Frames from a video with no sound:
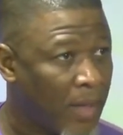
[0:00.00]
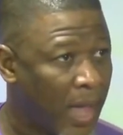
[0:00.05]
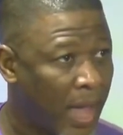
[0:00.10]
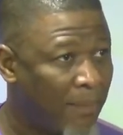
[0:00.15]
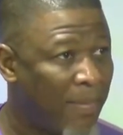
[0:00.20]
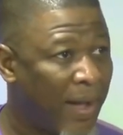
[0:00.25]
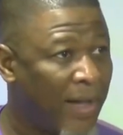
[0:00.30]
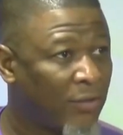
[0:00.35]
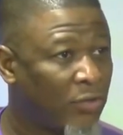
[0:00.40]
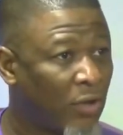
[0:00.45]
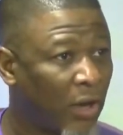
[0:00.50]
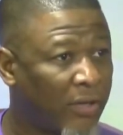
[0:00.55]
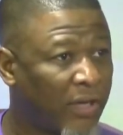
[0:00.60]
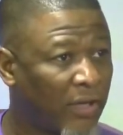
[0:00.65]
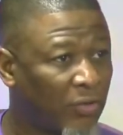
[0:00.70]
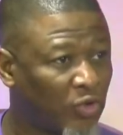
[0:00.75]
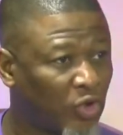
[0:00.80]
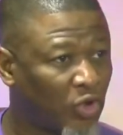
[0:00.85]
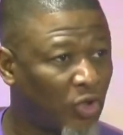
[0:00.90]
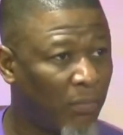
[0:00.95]
Am I
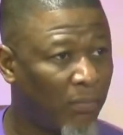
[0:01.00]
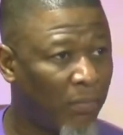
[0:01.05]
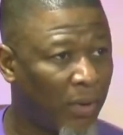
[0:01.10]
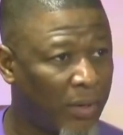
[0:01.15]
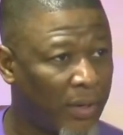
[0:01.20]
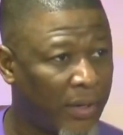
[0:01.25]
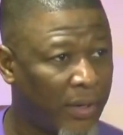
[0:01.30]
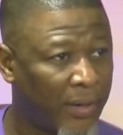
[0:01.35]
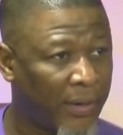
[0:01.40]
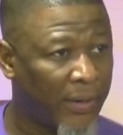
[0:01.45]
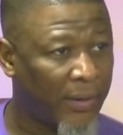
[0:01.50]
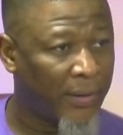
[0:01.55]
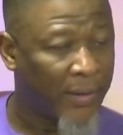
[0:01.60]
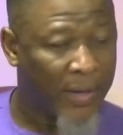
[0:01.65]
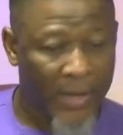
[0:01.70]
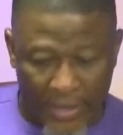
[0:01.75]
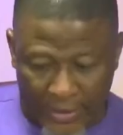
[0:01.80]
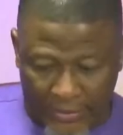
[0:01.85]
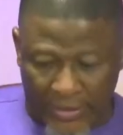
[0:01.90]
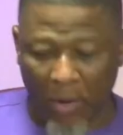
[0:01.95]
talking to somebody?
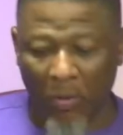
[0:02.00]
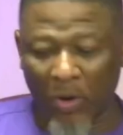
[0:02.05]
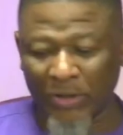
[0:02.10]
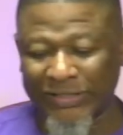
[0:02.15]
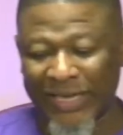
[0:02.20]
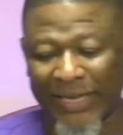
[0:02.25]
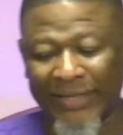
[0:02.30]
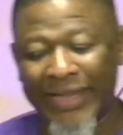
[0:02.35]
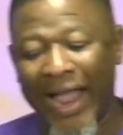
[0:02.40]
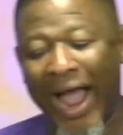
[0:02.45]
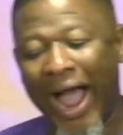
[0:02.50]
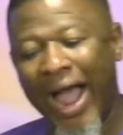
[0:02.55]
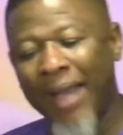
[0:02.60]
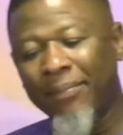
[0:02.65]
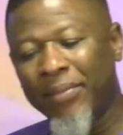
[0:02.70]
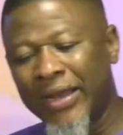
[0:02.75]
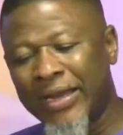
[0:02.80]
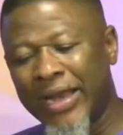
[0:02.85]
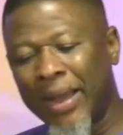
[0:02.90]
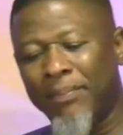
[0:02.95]
There was a
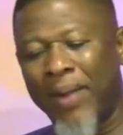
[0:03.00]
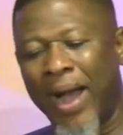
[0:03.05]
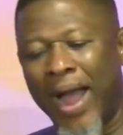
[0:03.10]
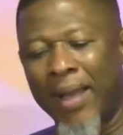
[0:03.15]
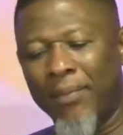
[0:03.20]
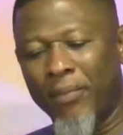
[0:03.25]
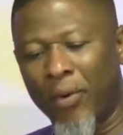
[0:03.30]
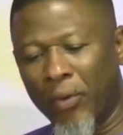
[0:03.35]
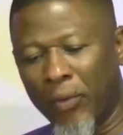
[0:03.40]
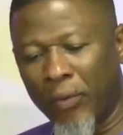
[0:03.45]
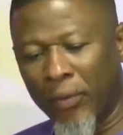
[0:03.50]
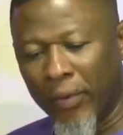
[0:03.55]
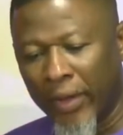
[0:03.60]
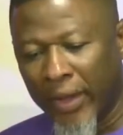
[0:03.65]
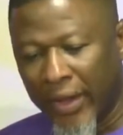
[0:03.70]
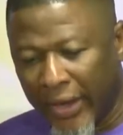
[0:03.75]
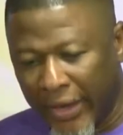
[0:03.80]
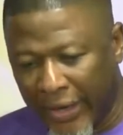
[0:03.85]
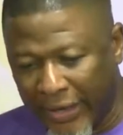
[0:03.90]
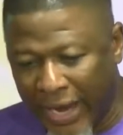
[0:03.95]
time in the Bible,
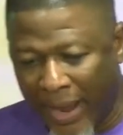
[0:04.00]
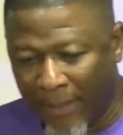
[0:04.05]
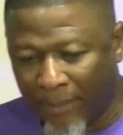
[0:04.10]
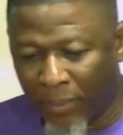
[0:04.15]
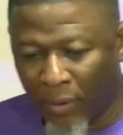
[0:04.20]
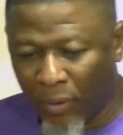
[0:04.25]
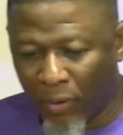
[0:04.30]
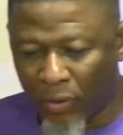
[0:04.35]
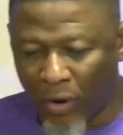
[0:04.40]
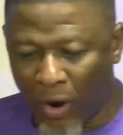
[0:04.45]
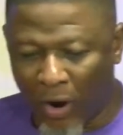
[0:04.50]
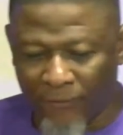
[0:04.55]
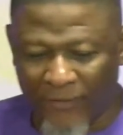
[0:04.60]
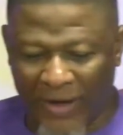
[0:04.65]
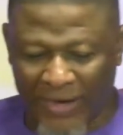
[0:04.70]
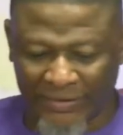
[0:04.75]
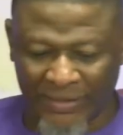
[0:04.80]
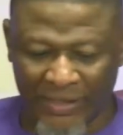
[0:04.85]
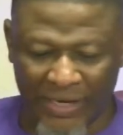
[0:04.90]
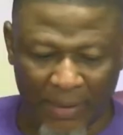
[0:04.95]
in the book of,
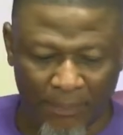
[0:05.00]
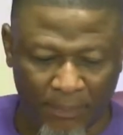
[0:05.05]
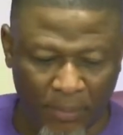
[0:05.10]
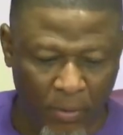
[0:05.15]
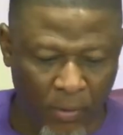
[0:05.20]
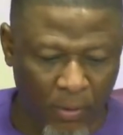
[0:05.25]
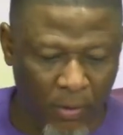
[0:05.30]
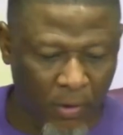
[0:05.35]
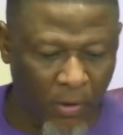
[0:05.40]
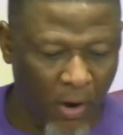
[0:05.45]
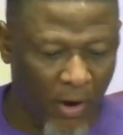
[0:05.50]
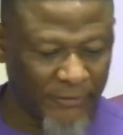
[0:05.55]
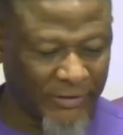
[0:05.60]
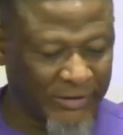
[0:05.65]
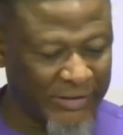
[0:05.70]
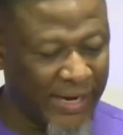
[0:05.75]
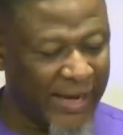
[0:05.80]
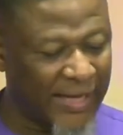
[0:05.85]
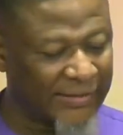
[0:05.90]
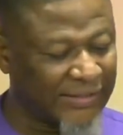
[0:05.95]
I think the book of
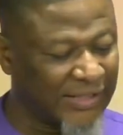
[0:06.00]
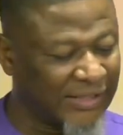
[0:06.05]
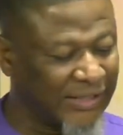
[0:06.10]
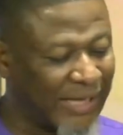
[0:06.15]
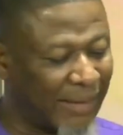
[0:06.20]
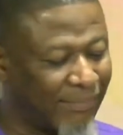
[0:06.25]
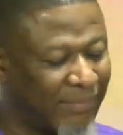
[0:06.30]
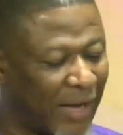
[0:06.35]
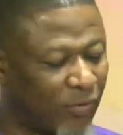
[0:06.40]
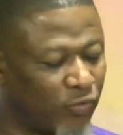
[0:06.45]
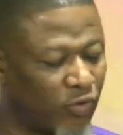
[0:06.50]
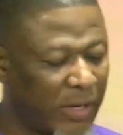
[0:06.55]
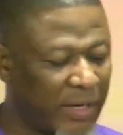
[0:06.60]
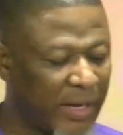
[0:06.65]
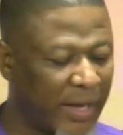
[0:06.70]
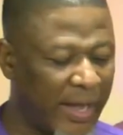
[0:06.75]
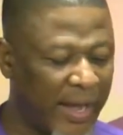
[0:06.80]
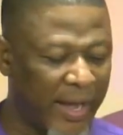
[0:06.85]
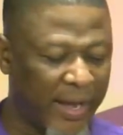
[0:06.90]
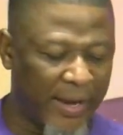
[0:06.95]
Genesis chapter
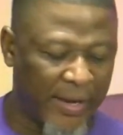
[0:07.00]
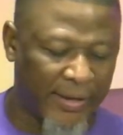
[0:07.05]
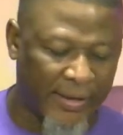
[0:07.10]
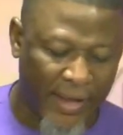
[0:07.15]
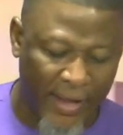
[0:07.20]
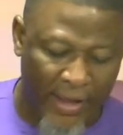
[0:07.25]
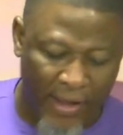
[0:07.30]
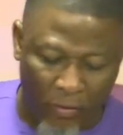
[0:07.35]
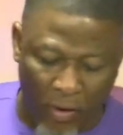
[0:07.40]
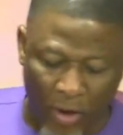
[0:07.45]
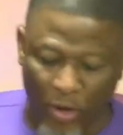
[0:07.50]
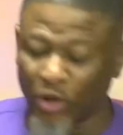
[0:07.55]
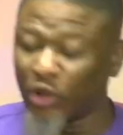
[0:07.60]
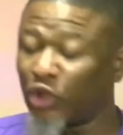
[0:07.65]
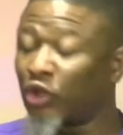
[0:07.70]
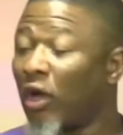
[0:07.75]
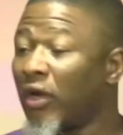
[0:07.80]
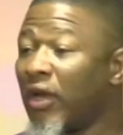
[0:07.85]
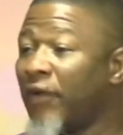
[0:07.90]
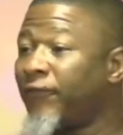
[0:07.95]
28, when you
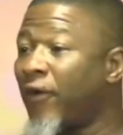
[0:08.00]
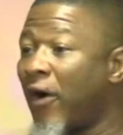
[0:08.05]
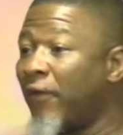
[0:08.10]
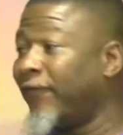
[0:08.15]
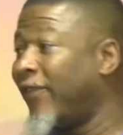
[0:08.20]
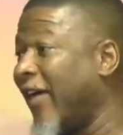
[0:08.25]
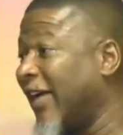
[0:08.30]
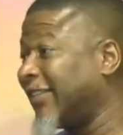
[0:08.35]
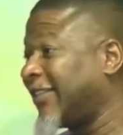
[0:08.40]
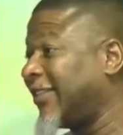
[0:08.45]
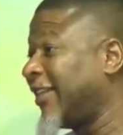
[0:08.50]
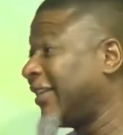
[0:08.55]
study from verse